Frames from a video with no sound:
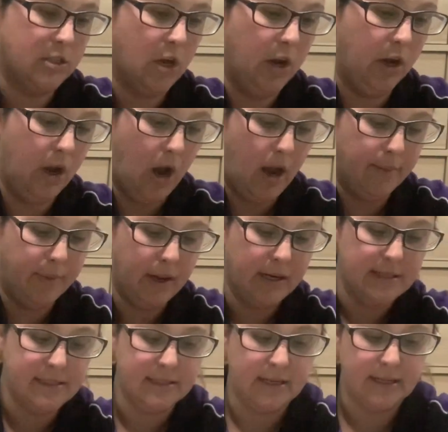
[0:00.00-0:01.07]
So I'm going
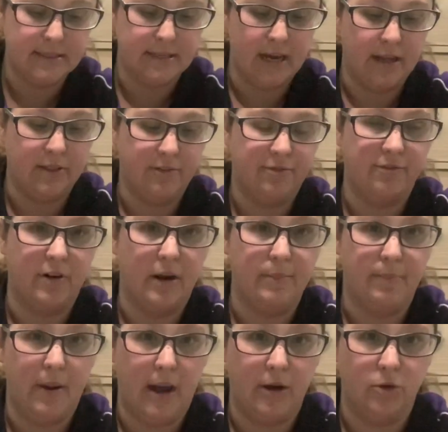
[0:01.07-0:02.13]
to stick down the
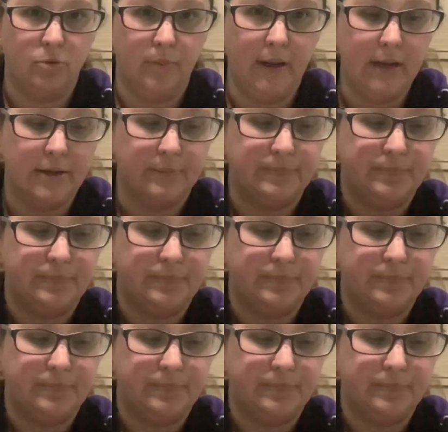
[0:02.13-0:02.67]
front panel bit.